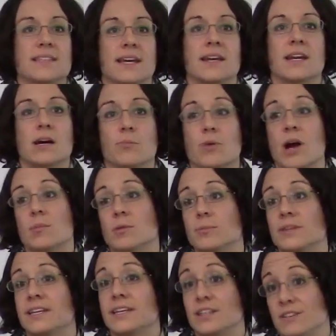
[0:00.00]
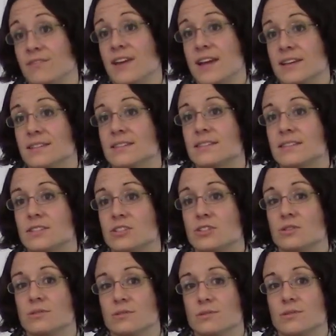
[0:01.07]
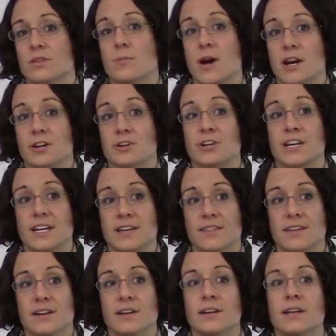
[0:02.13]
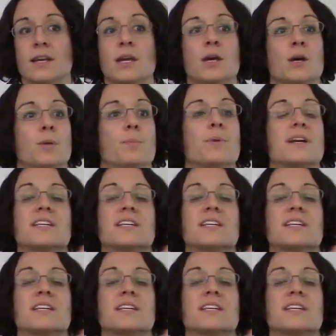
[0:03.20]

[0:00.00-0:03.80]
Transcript: set it up probably in advance to the monitor getting there but